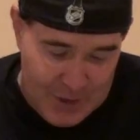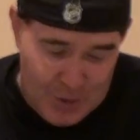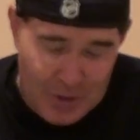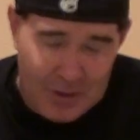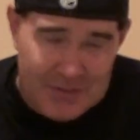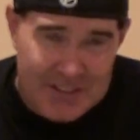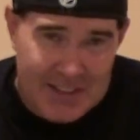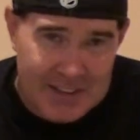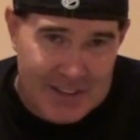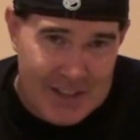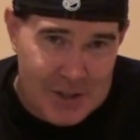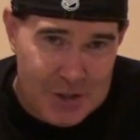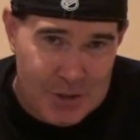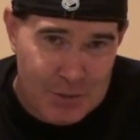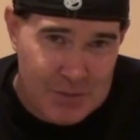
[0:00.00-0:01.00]
You don't think
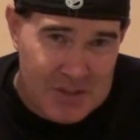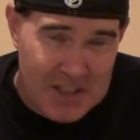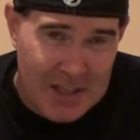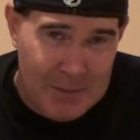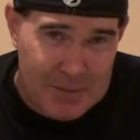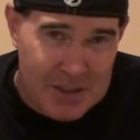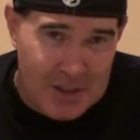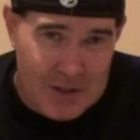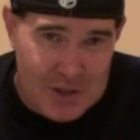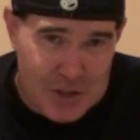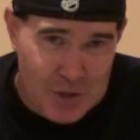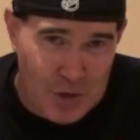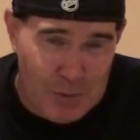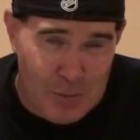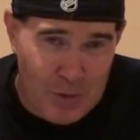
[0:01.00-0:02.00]
these two teams are going to
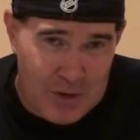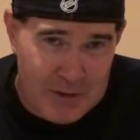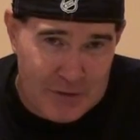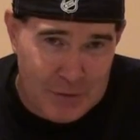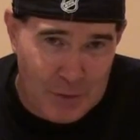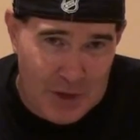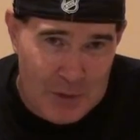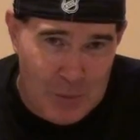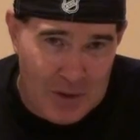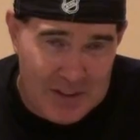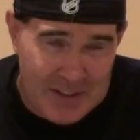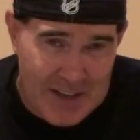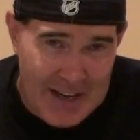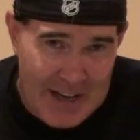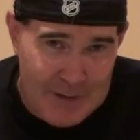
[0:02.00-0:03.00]
score more than 41
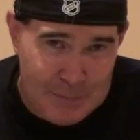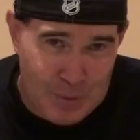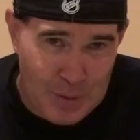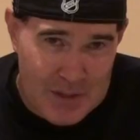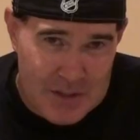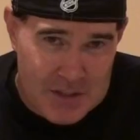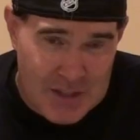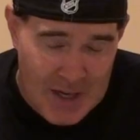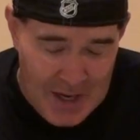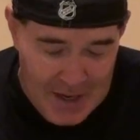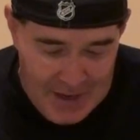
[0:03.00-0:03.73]
and a half points?